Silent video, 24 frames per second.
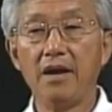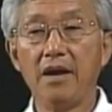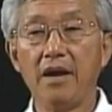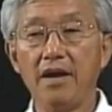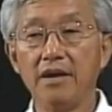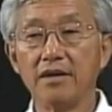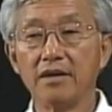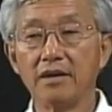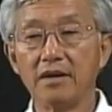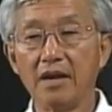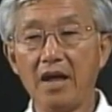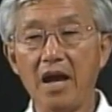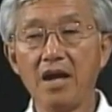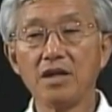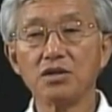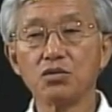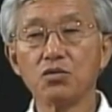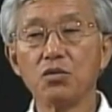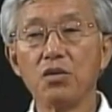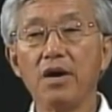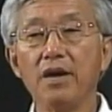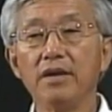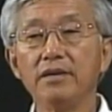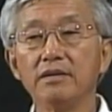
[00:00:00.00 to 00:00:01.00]
and the last
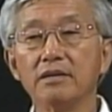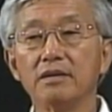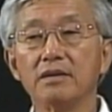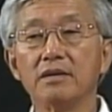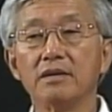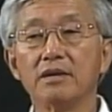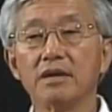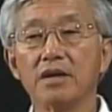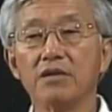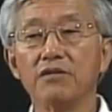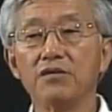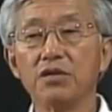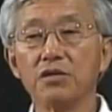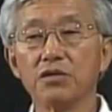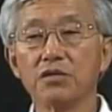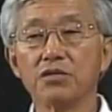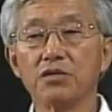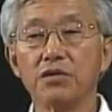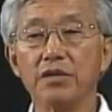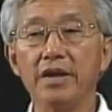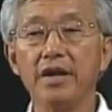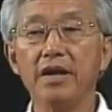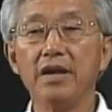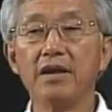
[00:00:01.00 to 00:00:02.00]
one give you
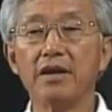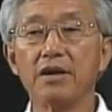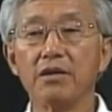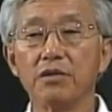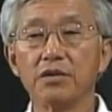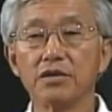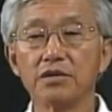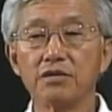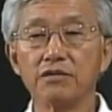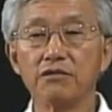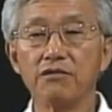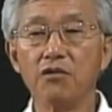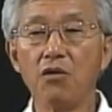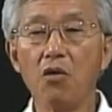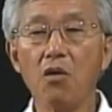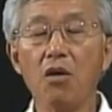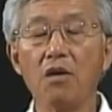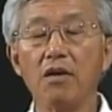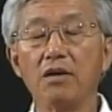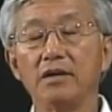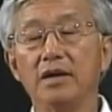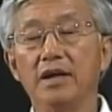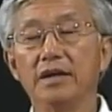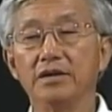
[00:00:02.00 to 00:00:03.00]
3 with
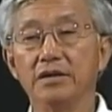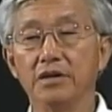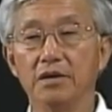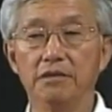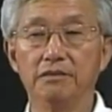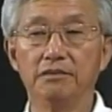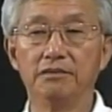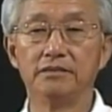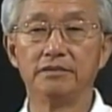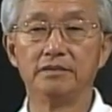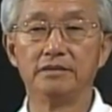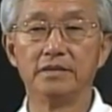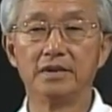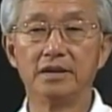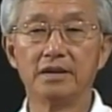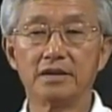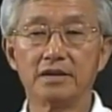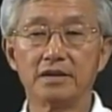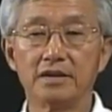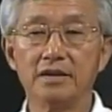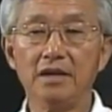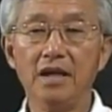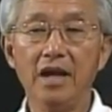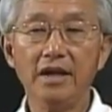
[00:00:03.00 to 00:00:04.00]
4 unknown.
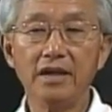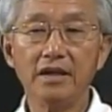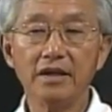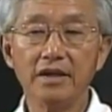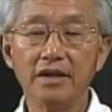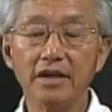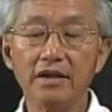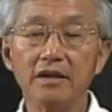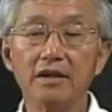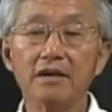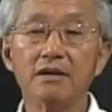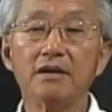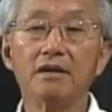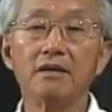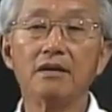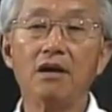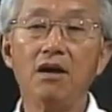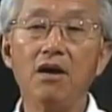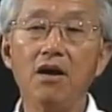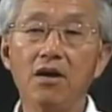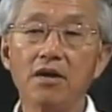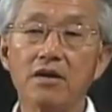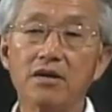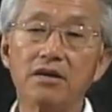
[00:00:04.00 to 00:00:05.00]
Slightly
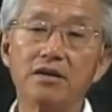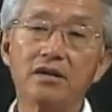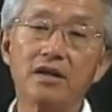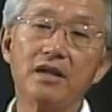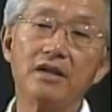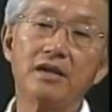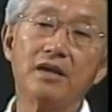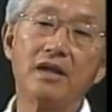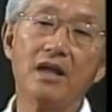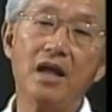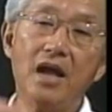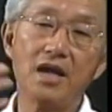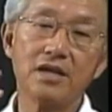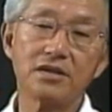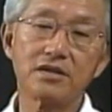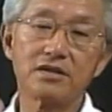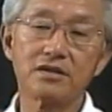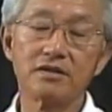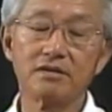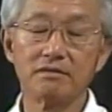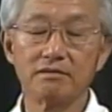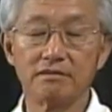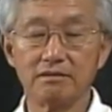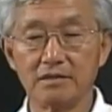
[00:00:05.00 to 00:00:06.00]
harder than the
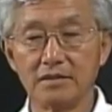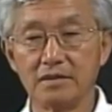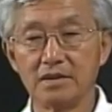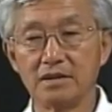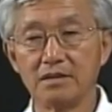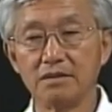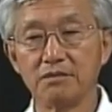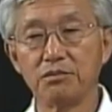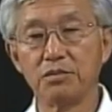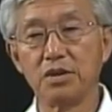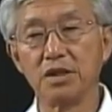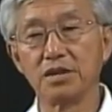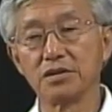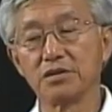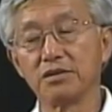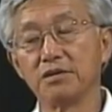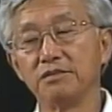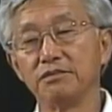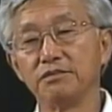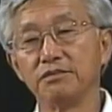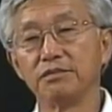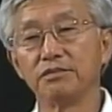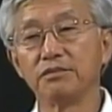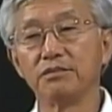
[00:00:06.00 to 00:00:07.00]
last puzzle,
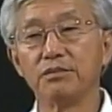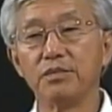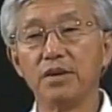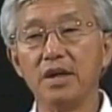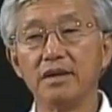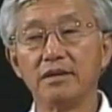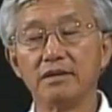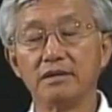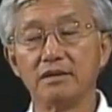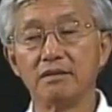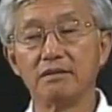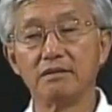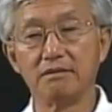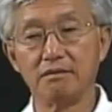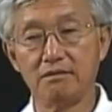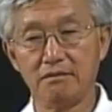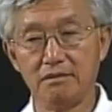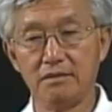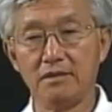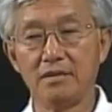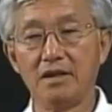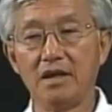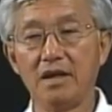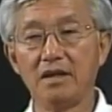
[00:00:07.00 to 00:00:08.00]
but
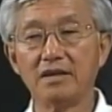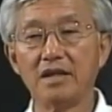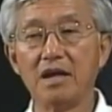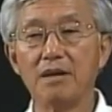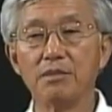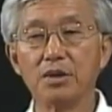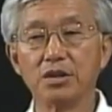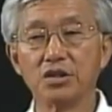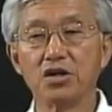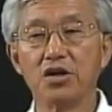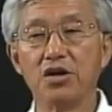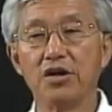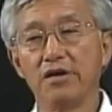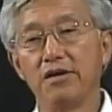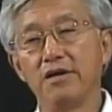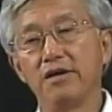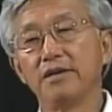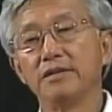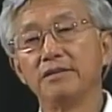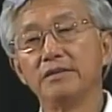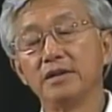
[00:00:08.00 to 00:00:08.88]
not that much harder.